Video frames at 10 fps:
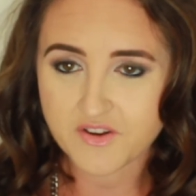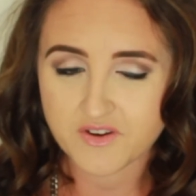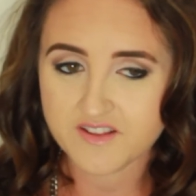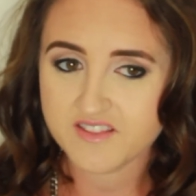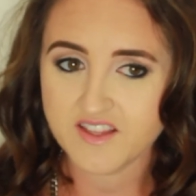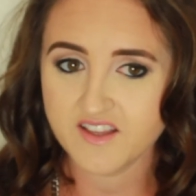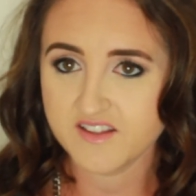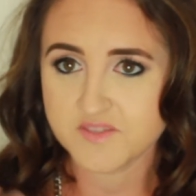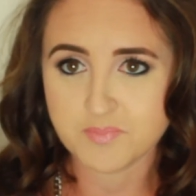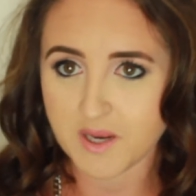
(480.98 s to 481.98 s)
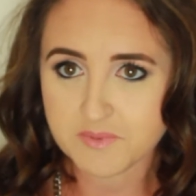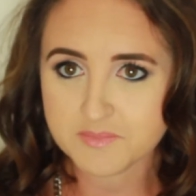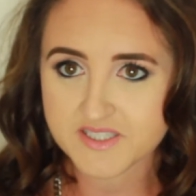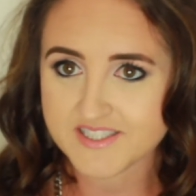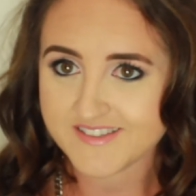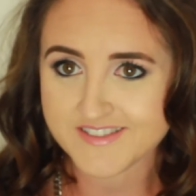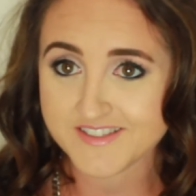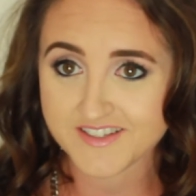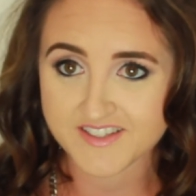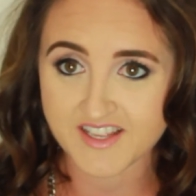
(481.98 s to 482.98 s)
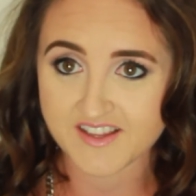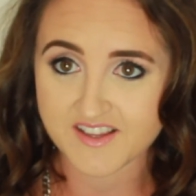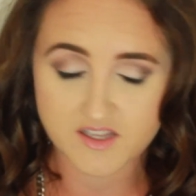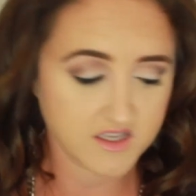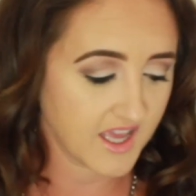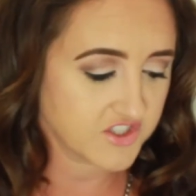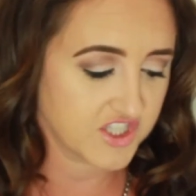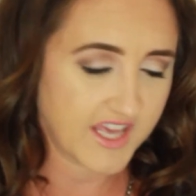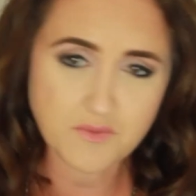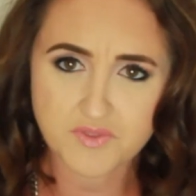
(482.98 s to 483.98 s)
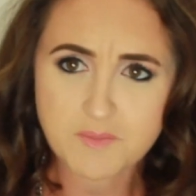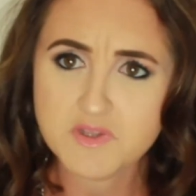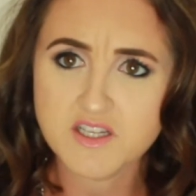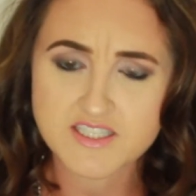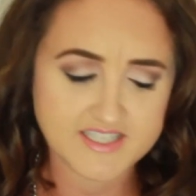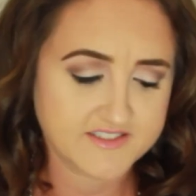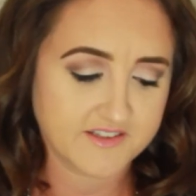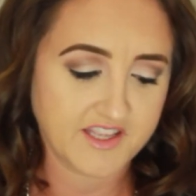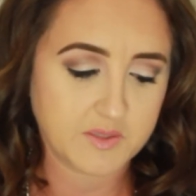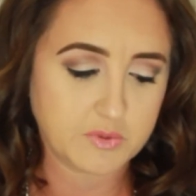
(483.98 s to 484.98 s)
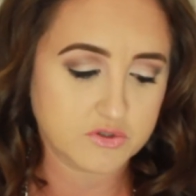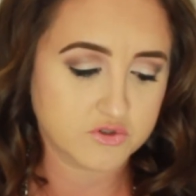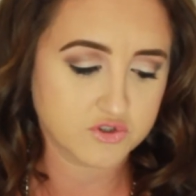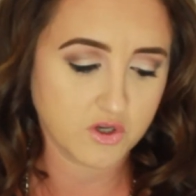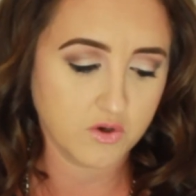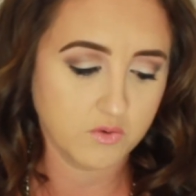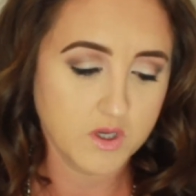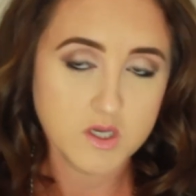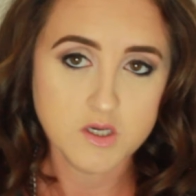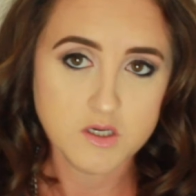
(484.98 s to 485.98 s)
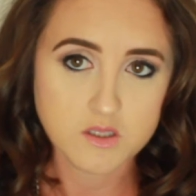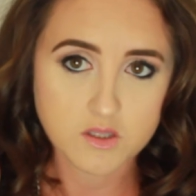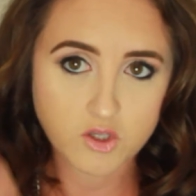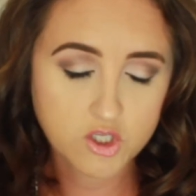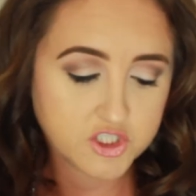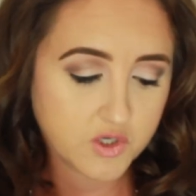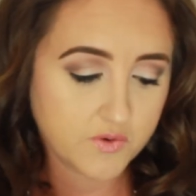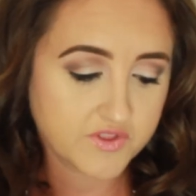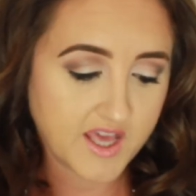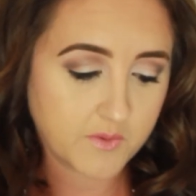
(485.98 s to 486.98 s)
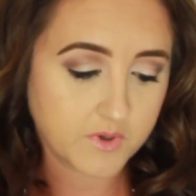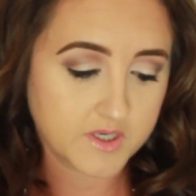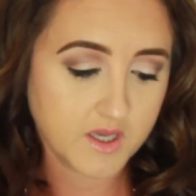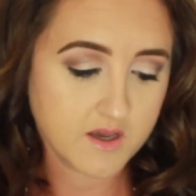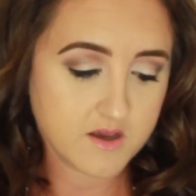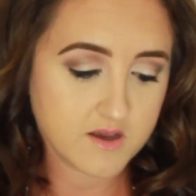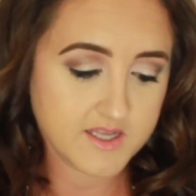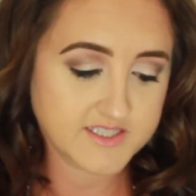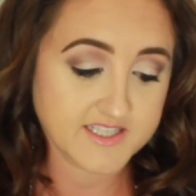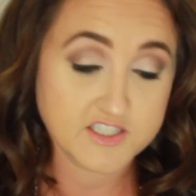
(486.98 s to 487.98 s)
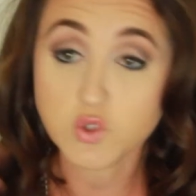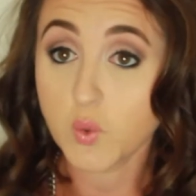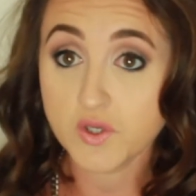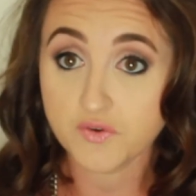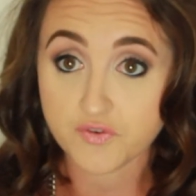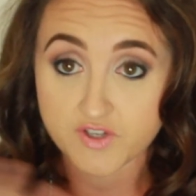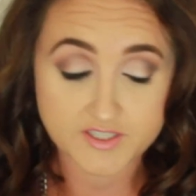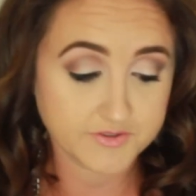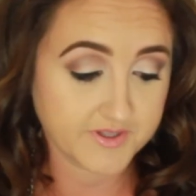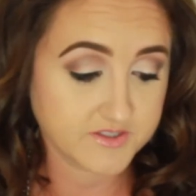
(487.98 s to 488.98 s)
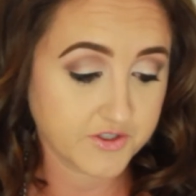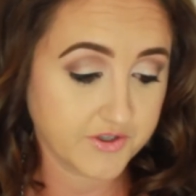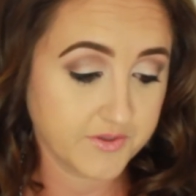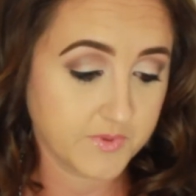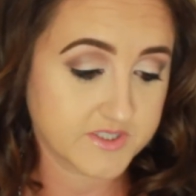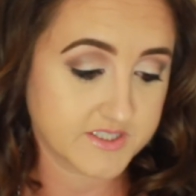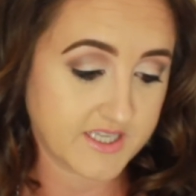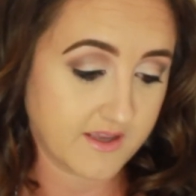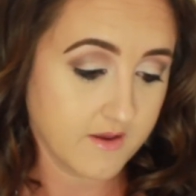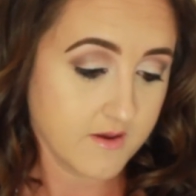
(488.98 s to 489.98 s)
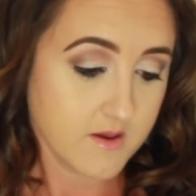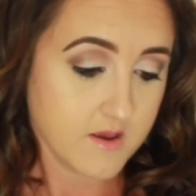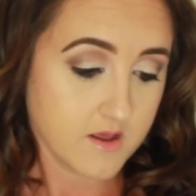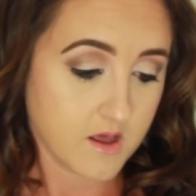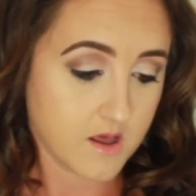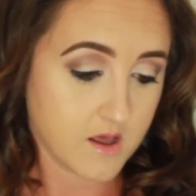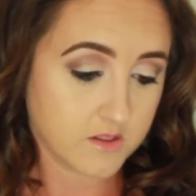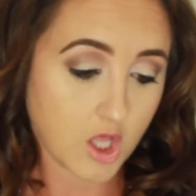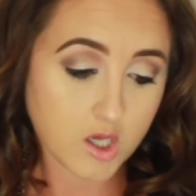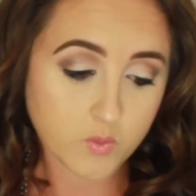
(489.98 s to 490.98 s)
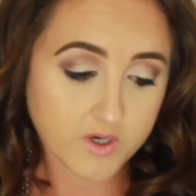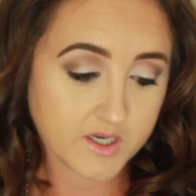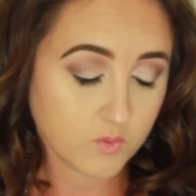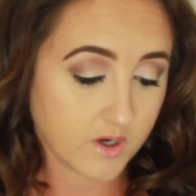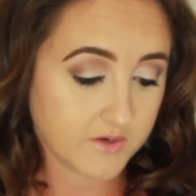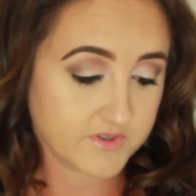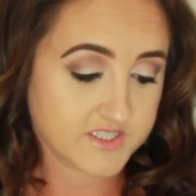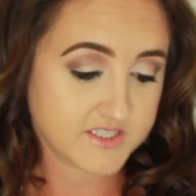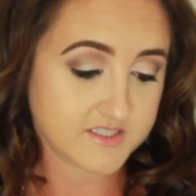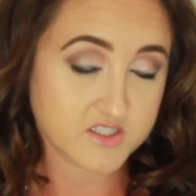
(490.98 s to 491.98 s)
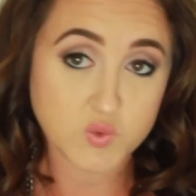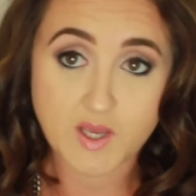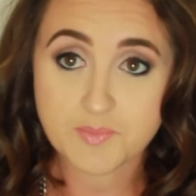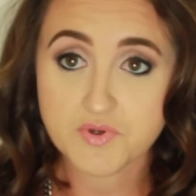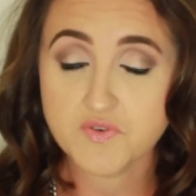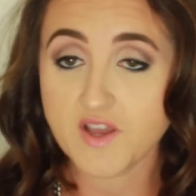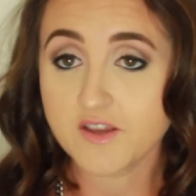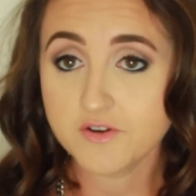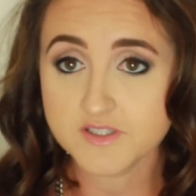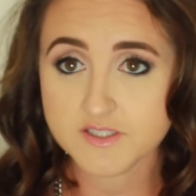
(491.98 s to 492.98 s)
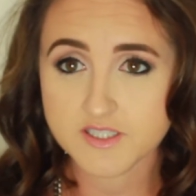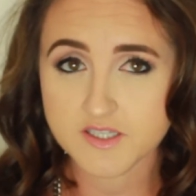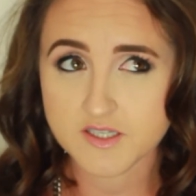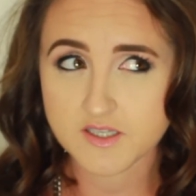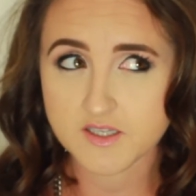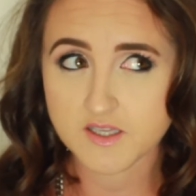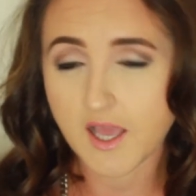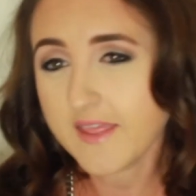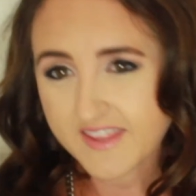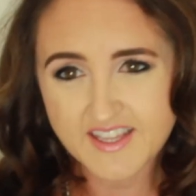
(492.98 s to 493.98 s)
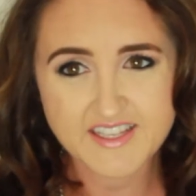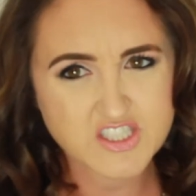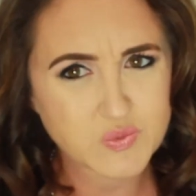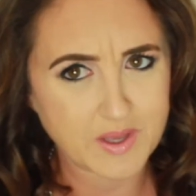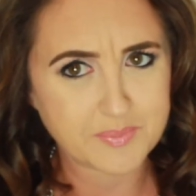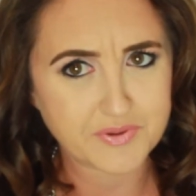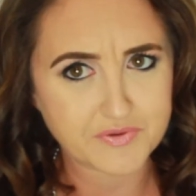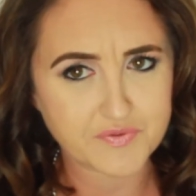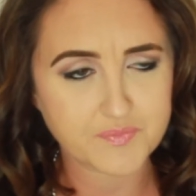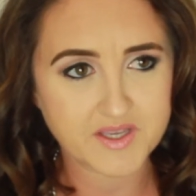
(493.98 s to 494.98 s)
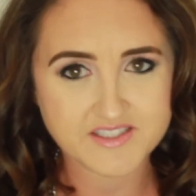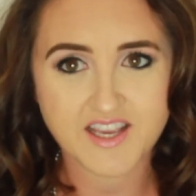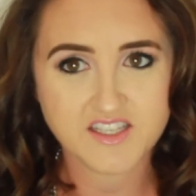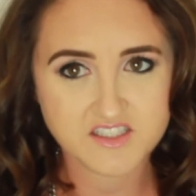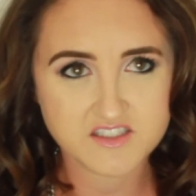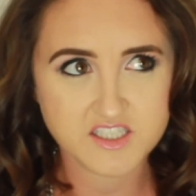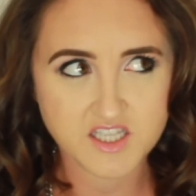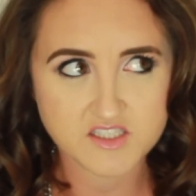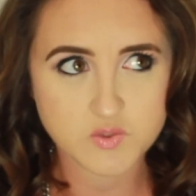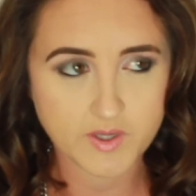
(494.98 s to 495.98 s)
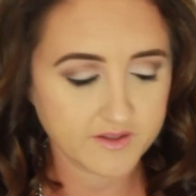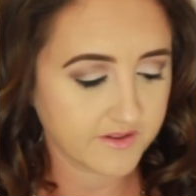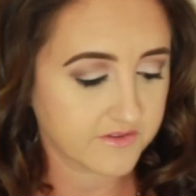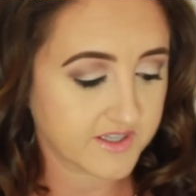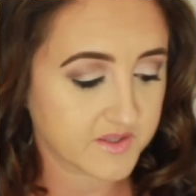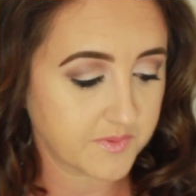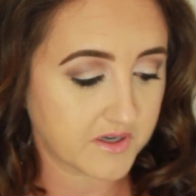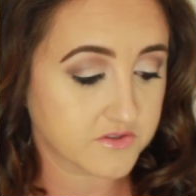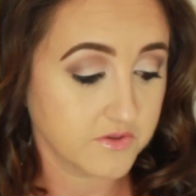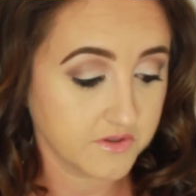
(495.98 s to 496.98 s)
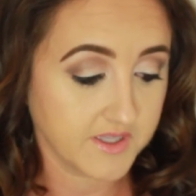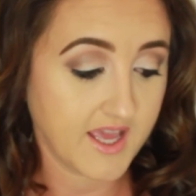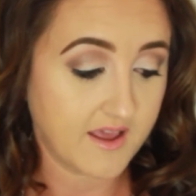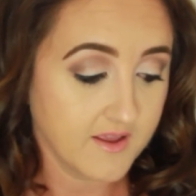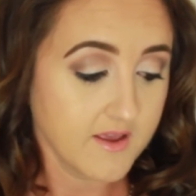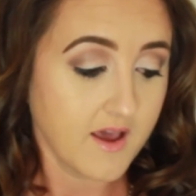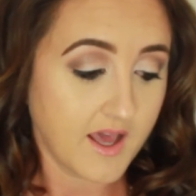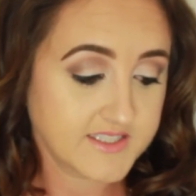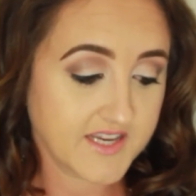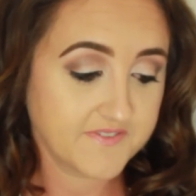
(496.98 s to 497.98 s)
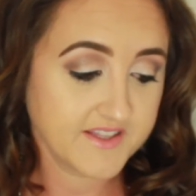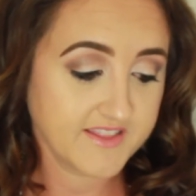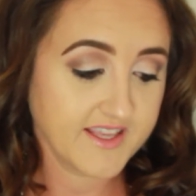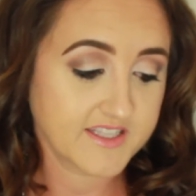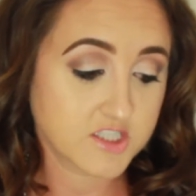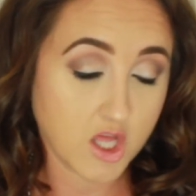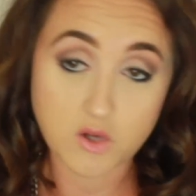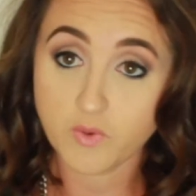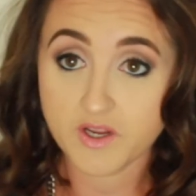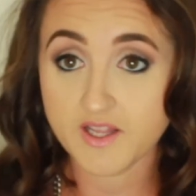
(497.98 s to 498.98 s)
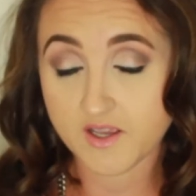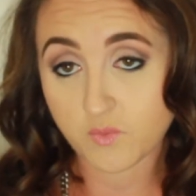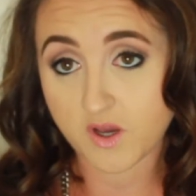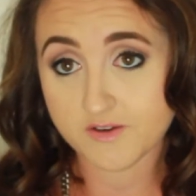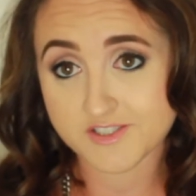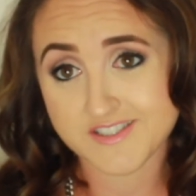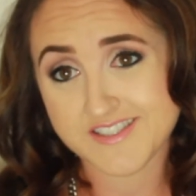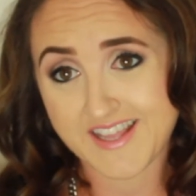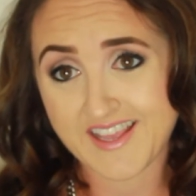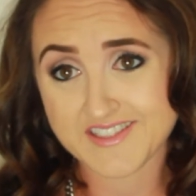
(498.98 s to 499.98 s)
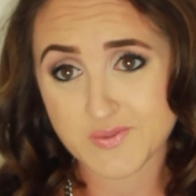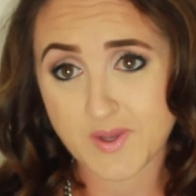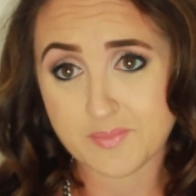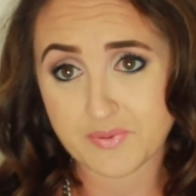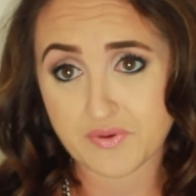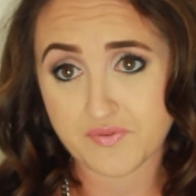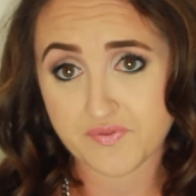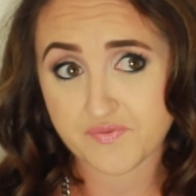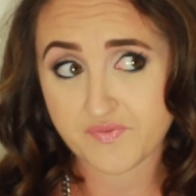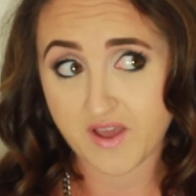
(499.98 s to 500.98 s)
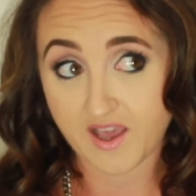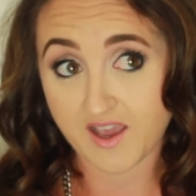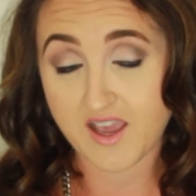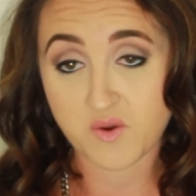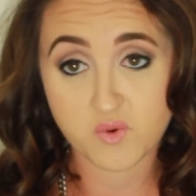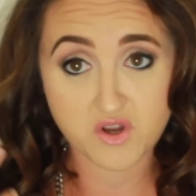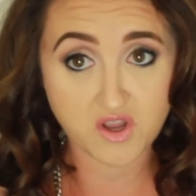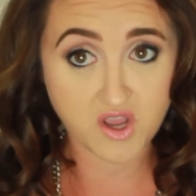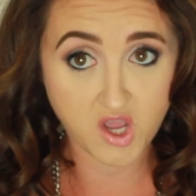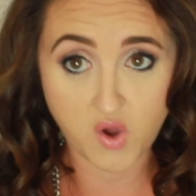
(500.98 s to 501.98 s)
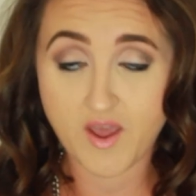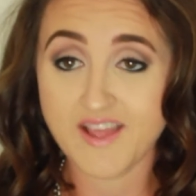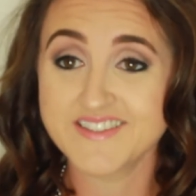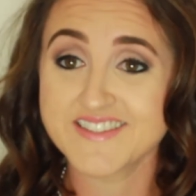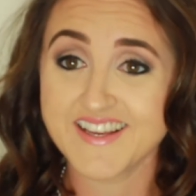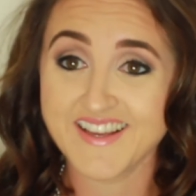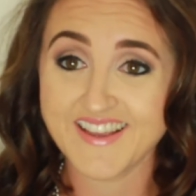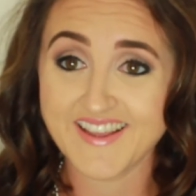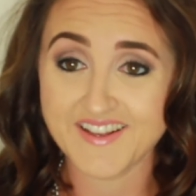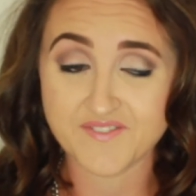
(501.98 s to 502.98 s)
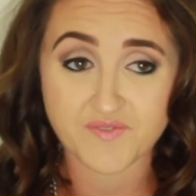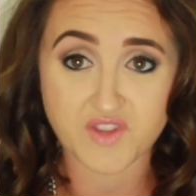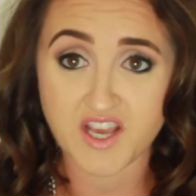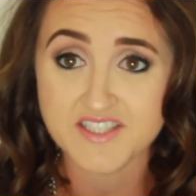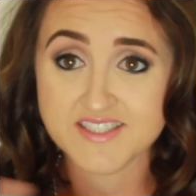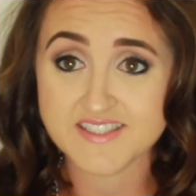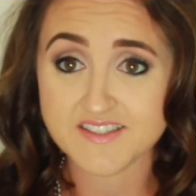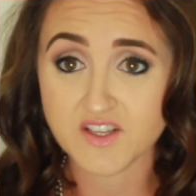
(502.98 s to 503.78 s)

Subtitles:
or anything. It's probably tested on, actually, I don't think Milani tests on animals, so you're good to go with that one. It says it's oil-free, so that's good. What does it say? Long-wearing, water-resistant, sweat-proof. I think it is sweat-proof, because I did get sweaty the other day at the barn. So, well, yeah, I definitely think it's long-wearing, water-resistant, and sweat-proof. I will go ahead and say it does